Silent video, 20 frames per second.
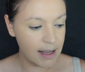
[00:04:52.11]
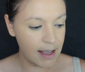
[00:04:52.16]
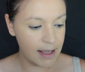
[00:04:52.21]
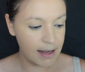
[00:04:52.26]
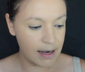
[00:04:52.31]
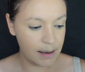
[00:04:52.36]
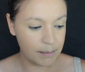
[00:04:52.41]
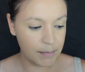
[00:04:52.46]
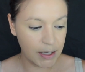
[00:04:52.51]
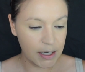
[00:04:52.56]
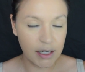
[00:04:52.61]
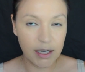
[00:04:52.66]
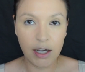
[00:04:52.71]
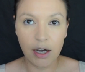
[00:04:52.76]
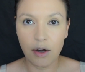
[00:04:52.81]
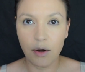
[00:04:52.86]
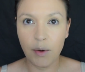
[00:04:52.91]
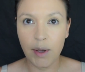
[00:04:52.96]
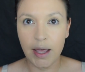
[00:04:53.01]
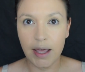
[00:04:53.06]
and I'm gonna
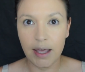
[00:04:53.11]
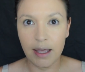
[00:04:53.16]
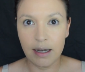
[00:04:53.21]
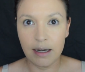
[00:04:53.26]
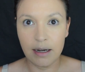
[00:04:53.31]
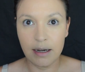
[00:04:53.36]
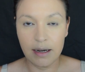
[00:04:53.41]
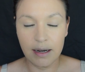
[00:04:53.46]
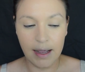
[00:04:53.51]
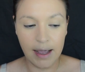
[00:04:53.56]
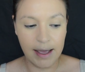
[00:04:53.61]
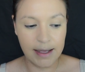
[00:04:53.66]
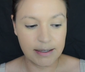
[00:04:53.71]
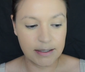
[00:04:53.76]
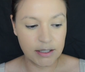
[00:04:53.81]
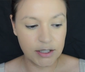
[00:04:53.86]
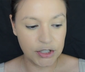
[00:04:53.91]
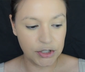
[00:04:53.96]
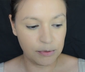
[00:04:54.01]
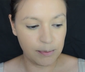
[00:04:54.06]
go in
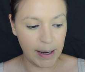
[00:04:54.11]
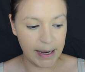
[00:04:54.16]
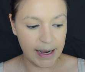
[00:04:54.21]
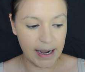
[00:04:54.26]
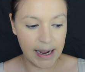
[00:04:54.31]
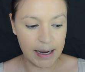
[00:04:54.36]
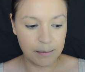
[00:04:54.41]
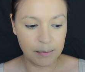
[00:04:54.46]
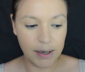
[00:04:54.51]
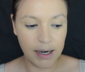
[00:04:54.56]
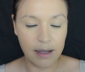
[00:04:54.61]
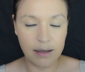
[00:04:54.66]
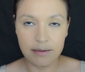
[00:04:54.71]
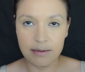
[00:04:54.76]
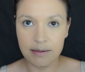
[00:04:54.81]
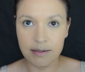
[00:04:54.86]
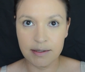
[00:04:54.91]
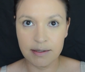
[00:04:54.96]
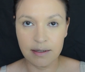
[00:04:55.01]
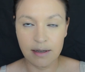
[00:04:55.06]
and do my
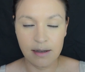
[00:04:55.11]
eyebrows.